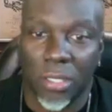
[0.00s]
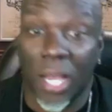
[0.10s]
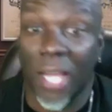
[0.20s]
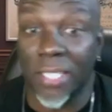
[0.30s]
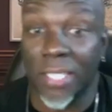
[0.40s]

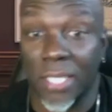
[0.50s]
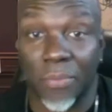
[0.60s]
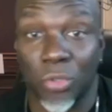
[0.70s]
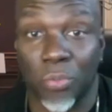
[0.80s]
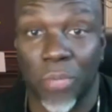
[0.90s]
Honestly, okay.
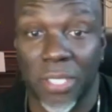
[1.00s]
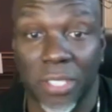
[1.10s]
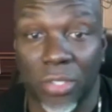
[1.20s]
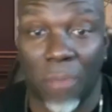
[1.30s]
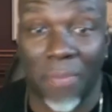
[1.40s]
I'm too busy.
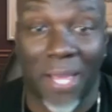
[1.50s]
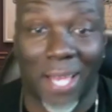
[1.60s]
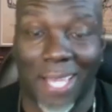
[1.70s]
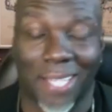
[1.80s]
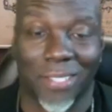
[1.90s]
So I'm not
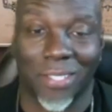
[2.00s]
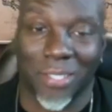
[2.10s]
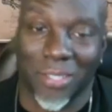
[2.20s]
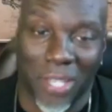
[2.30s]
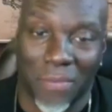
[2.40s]
like a, a
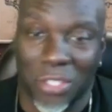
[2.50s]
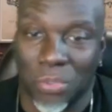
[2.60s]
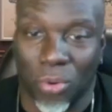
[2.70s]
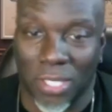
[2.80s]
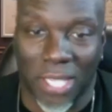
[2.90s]
heavy
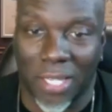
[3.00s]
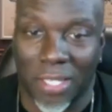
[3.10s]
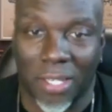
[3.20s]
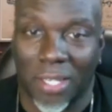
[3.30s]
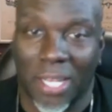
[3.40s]
sports head and
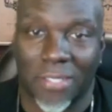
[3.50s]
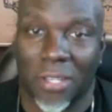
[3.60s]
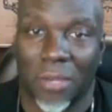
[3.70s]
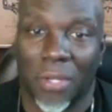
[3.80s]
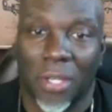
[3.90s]
none of that
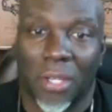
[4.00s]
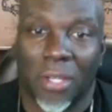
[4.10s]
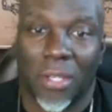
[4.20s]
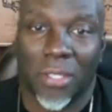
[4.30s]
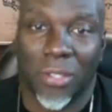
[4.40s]
stuff.
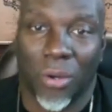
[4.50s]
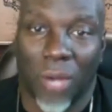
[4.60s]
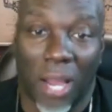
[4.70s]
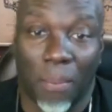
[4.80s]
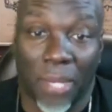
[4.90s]
You know,
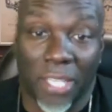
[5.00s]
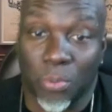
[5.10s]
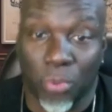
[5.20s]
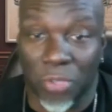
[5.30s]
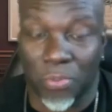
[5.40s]
I'll play
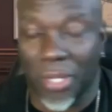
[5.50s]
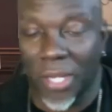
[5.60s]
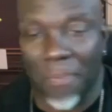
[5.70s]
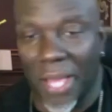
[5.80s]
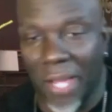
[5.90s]
sports, but
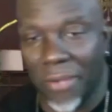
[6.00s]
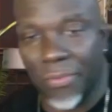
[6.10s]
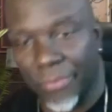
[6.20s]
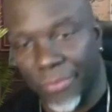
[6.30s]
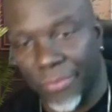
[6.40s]
I'm not,
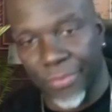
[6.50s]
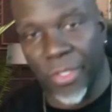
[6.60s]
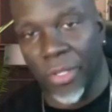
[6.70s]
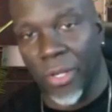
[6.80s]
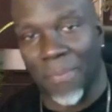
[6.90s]

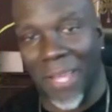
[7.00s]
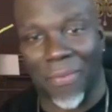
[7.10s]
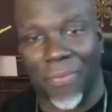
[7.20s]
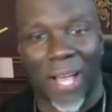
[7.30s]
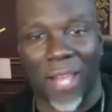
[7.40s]
you know, I'm not
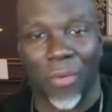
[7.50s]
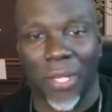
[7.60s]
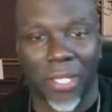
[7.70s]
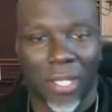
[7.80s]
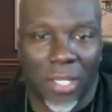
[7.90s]

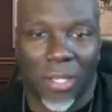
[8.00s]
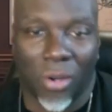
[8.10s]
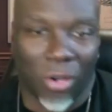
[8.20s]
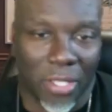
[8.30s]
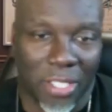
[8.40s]
following
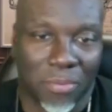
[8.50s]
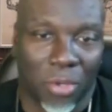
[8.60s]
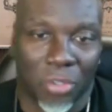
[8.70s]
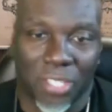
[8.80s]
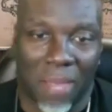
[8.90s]
all of these
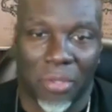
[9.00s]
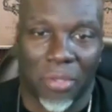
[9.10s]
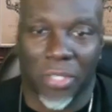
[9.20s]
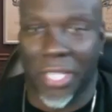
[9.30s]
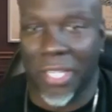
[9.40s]

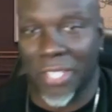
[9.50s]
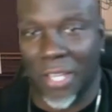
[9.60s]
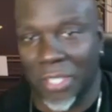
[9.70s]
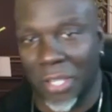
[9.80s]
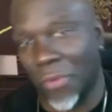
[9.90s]
multimillionaires
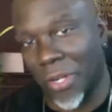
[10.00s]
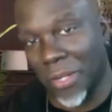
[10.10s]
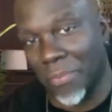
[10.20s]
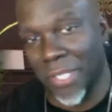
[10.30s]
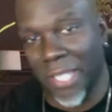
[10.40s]
out there running
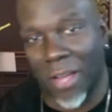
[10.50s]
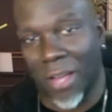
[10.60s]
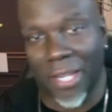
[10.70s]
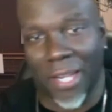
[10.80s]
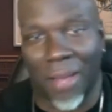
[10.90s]
up and down
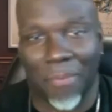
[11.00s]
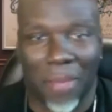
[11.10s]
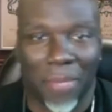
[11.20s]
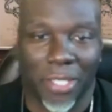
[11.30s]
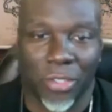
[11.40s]
and I'm
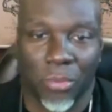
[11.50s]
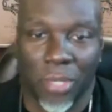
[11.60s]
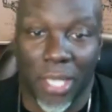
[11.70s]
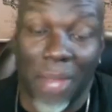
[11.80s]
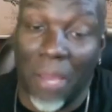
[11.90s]
not making no
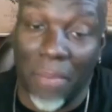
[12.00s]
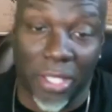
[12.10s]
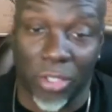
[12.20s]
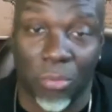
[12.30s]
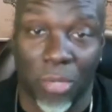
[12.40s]
money. I'm not
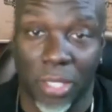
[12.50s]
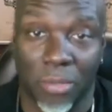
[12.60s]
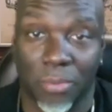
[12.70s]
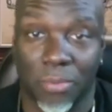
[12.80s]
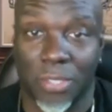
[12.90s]
making no
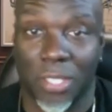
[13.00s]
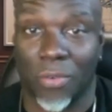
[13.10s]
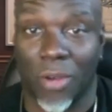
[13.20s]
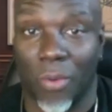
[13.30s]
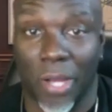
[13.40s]
money sitting
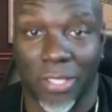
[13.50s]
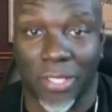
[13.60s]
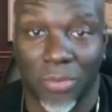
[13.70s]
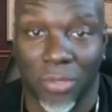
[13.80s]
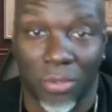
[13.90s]
around watching
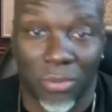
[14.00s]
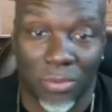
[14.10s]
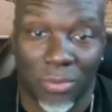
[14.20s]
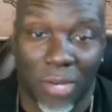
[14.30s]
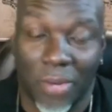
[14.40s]
them. So
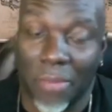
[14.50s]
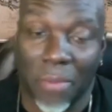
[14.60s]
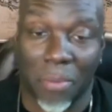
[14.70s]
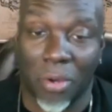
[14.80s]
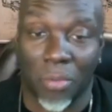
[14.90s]
I'd rather
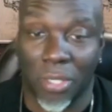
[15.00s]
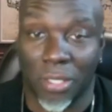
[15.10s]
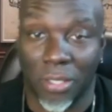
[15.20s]
make my own money.